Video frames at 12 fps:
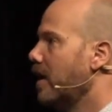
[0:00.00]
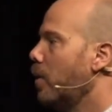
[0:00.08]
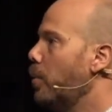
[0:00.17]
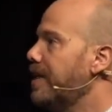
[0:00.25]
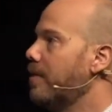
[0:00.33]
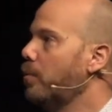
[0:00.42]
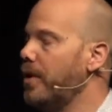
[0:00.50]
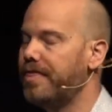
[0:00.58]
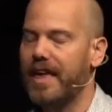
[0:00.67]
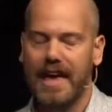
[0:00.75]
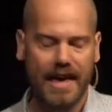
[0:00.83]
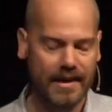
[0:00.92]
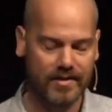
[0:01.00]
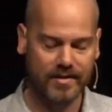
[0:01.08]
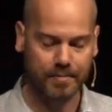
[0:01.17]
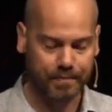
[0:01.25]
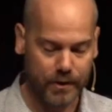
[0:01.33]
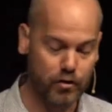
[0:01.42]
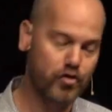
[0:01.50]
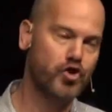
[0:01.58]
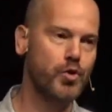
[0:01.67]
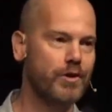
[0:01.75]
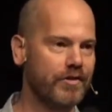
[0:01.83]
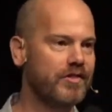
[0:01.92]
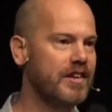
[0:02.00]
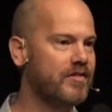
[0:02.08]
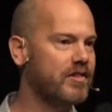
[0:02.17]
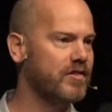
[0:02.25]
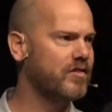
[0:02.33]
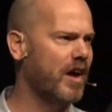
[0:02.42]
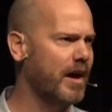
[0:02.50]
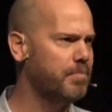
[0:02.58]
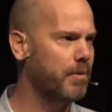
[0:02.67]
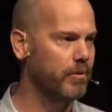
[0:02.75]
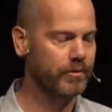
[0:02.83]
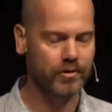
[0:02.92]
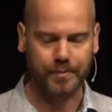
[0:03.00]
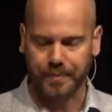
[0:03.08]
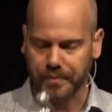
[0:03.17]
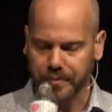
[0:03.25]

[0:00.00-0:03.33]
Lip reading: with his students, his disciples.